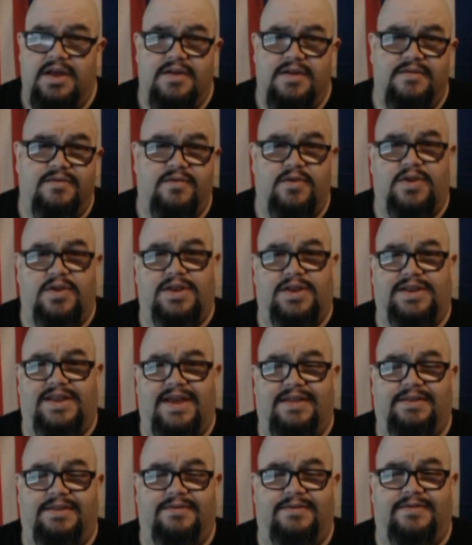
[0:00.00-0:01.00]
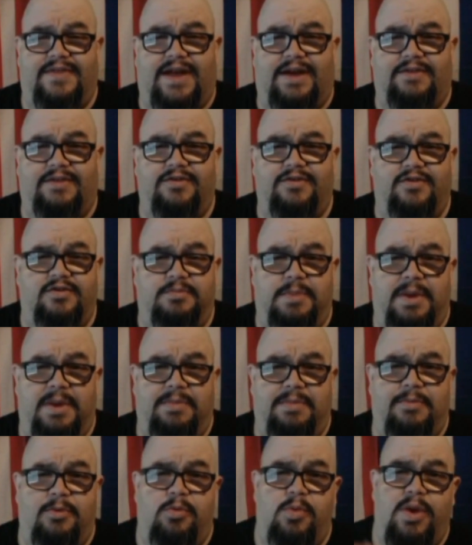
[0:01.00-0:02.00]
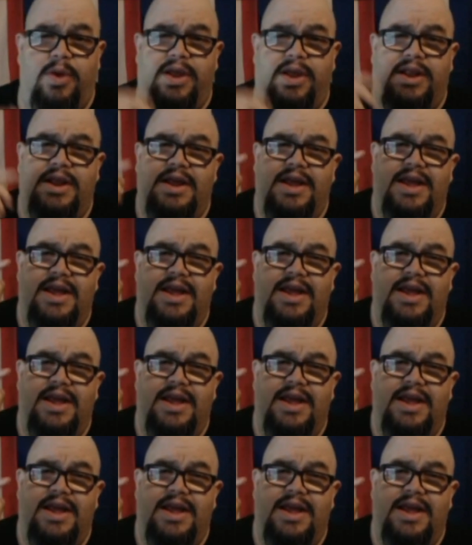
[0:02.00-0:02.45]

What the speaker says: for the death of thousands of people when